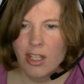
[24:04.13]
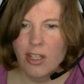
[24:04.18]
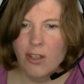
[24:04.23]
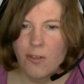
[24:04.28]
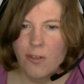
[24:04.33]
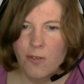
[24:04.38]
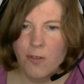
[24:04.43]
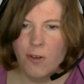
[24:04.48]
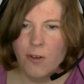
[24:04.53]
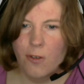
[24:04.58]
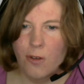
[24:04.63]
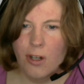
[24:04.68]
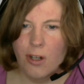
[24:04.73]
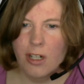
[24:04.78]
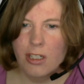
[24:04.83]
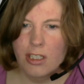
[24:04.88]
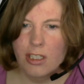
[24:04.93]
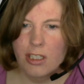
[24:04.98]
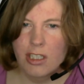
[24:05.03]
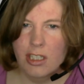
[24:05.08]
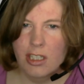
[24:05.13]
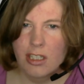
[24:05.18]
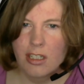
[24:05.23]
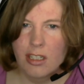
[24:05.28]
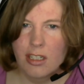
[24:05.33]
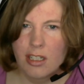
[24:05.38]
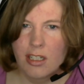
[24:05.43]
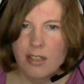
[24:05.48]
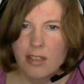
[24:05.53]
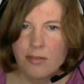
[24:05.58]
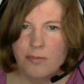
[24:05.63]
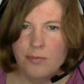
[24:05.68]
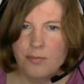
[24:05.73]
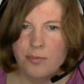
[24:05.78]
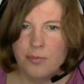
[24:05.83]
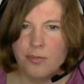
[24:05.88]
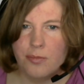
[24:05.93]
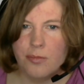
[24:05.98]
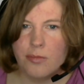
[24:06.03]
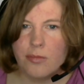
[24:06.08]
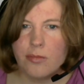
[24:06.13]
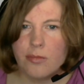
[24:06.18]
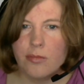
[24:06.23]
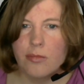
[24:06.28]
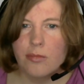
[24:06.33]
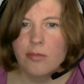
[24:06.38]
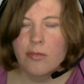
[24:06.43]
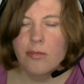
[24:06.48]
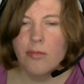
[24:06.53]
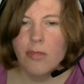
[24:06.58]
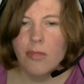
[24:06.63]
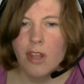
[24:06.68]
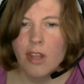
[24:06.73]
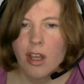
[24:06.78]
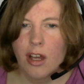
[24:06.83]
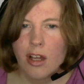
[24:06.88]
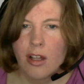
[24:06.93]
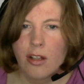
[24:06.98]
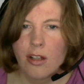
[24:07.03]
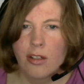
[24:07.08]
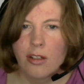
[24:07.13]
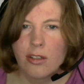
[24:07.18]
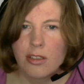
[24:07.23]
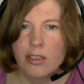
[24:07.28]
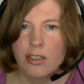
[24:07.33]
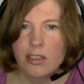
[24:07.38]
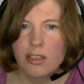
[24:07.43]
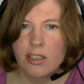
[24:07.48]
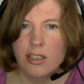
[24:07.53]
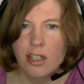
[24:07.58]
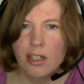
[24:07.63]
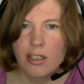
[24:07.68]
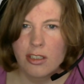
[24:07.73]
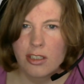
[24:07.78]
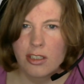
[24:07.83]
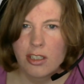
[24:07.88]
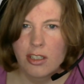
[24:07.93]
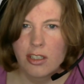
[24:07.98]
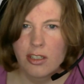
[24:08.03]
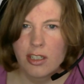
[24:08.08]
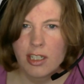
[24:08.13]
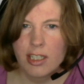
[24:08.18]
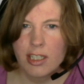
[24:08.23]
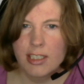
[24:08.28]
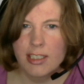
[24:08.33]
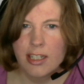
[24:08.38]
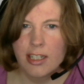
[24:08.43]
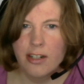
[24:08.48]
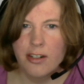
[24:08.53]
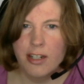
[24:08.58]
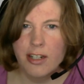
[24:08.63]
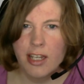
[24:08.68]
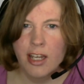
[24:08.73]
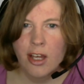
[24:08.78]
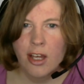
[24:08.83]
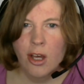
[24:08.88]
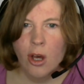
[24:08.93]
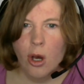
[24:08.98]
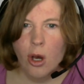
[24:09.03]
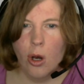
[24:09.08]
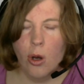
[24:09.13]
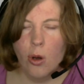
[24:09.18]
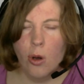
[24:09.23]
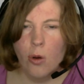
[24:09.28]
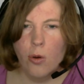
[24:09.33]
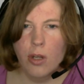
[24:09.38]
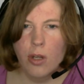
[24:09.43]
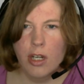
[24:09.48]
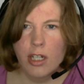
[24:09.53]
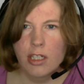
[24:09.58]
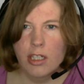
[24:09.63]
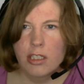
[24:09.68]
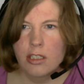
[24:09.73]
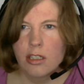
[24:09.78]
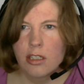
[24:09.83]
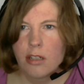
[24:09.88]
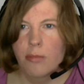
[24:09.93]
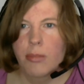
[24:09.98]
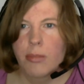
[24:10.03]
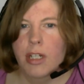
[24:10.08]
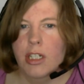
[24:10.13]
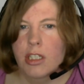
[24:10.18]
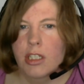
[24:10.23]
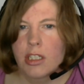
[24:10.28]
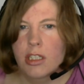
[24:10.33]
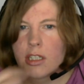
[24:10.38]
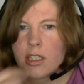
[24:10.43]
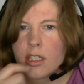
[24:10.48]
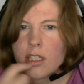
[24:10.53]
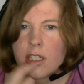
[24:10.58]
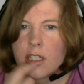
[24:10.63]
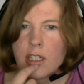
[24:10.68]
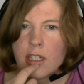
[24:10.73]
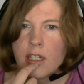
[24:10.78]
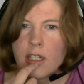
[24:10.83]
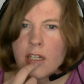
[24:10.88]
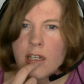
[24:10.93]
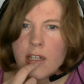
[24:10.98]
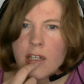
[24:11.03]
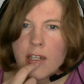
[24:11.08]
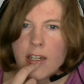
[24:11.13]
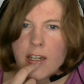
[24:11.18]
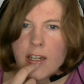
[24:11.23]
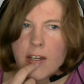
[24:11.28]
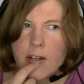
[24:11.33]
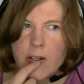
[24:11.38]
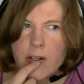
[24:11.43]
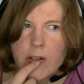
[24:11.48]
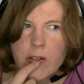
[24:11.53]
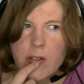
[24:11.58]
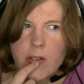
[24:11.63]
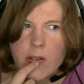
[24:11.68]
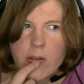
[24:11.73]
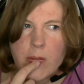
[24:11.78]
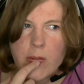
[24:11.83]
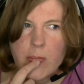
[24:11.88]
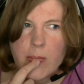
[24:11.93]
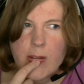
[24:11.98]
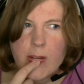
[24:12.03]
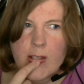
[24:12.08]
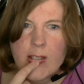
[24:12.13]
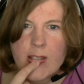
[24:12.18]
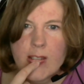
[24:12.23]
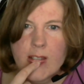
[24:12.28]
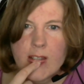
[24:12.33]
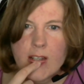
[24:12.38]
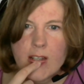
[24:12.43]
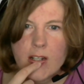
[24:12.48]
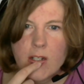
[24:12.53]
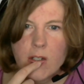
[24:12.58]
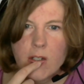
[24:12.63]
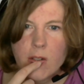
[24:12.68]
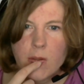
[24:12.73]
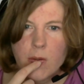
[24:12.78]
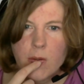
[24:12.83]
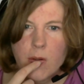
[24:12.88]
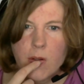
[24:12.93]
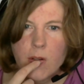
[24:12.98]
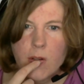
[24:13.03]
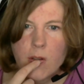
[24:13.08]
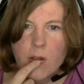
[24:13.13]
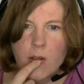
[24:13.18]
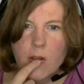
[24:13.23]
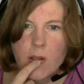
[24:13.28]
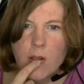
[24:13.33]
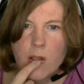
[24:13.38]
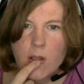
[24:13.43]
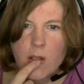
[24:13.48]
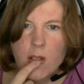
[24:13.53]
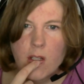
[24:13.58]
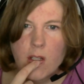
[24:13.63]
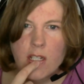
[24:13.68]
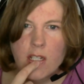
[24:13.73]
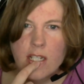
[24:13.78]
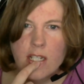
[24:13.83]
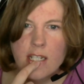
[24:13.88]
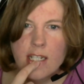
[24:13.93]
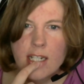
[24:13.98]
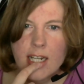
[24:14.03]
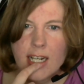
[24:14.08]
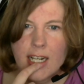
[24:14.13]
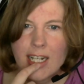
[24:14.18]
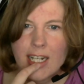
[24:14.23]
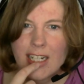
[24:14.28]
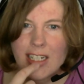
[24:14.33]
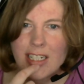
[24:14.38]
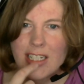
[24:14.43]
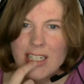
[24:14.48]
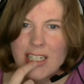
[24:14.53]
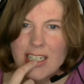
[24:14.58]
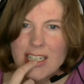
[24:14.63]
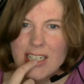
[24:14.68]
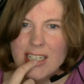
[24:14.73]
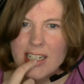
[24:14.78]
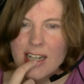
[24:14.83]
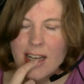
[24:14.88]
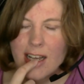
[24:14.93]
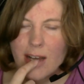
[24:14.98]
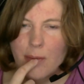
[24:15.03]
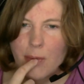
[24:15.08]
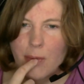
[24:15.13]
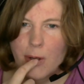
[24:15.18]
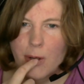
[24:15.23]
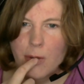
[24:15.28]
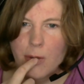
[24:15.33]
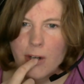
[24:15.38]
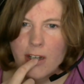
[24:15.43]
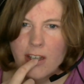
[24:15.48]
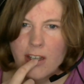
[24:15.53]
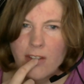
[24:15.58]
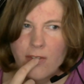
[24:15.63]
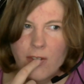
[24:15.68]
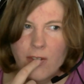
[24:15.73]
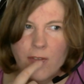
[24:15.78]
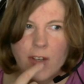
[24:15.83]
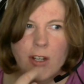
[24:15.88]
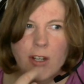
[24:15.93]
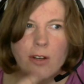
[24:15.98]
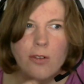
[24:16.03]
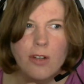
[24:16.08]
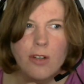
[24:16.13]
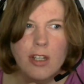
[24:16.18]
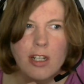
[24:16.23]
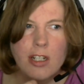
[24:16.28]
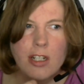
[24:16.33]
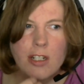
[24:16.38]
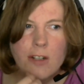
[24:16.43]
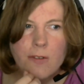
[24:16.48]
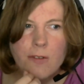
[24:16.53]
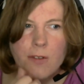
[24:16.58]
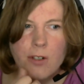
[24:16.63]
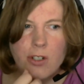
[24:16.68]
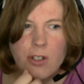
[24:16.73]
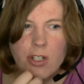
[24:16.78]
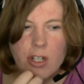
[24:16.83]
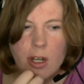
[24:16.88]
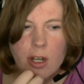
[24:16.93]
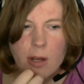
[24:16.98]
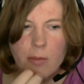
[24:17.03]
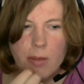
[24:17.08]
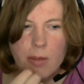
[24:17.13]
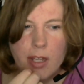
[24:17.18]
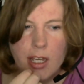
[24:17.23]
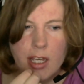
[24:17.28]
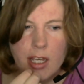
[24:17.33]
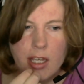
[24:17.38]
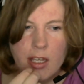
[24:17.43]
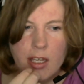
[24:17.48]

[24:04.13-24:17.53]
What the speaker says: you for watching, and I'll talk to you next Saturday. Oh, and I should mention here soon my schedule will change at my work, even if I don't get a different job. Like,